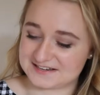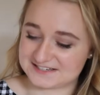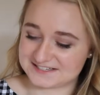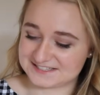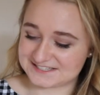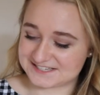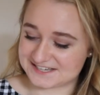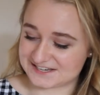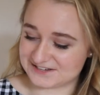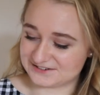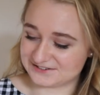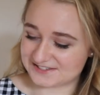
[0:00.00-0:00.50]

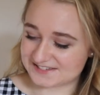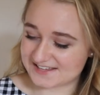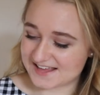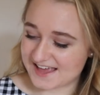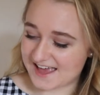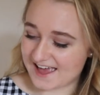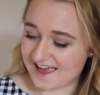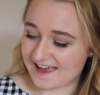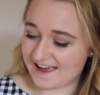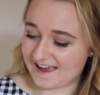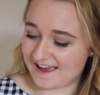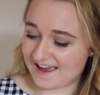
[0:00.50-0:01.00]
excuse.
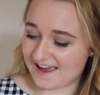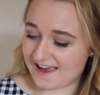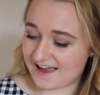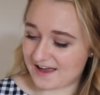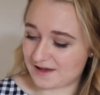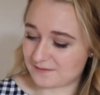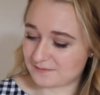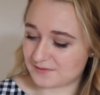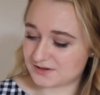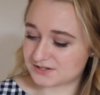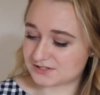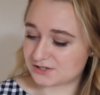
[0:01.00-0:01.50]

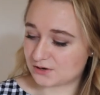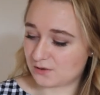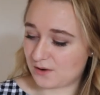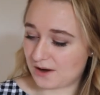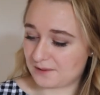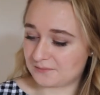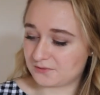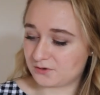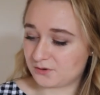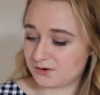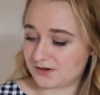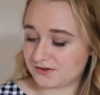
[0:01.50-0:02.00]
Um, so
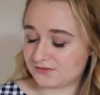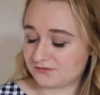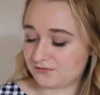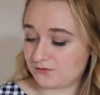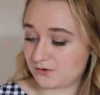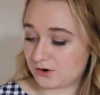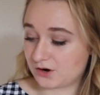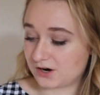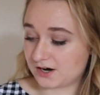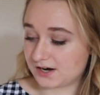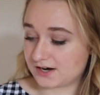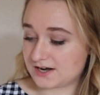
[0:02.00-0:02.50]
I'm going
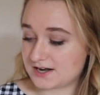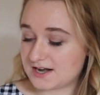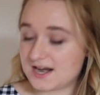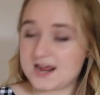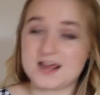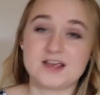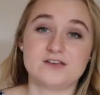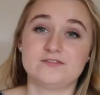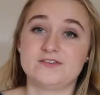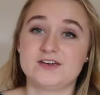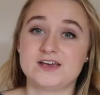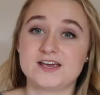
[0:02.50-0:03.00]
for
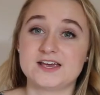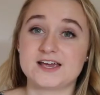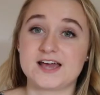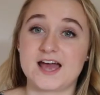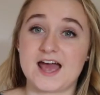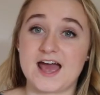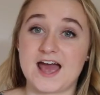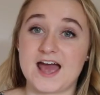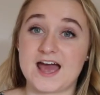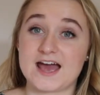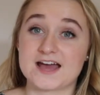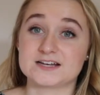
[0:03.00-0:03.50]
navy
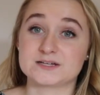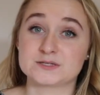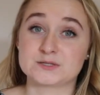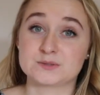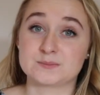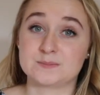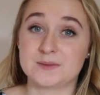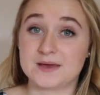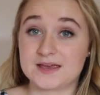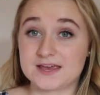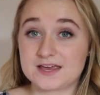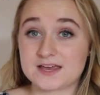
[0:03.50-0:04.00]
and
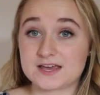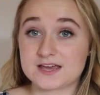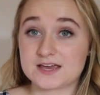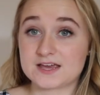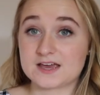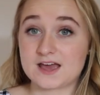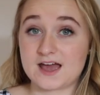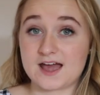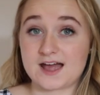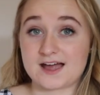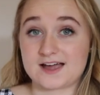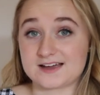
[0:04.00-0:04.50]
pink
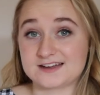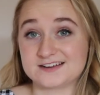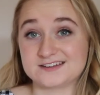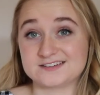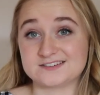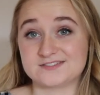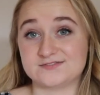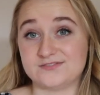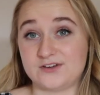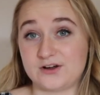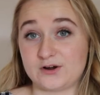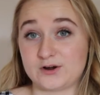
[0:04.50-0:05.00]

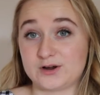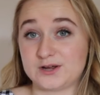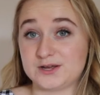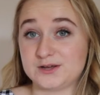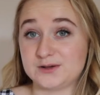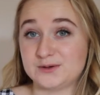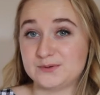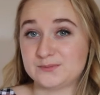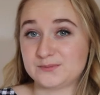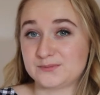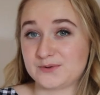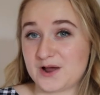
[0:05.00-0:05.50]
and
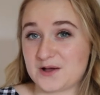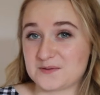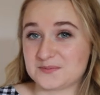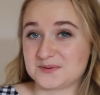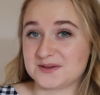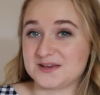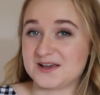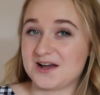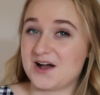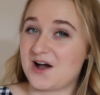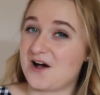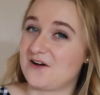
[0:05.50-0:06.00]
very
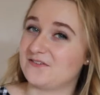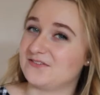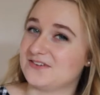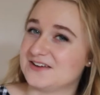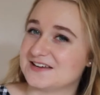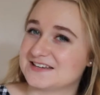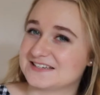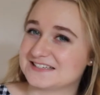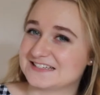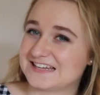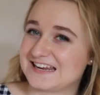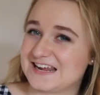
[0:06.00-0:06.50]
preppy
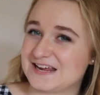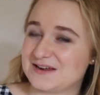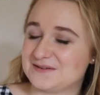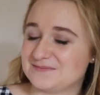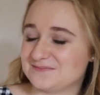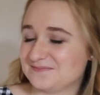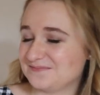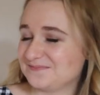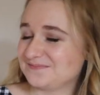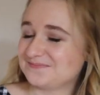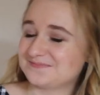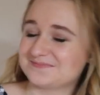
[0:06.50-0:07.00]
obviously
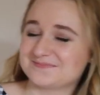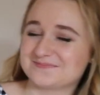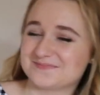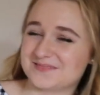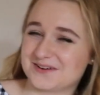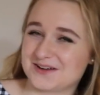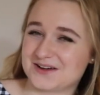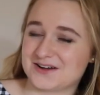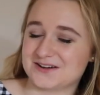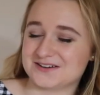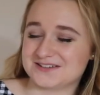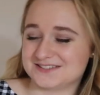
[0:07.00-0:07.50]

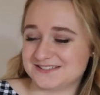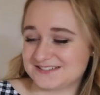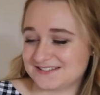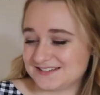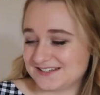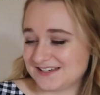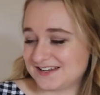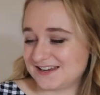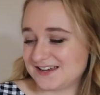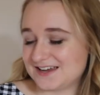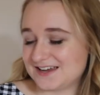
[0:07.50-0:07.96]
because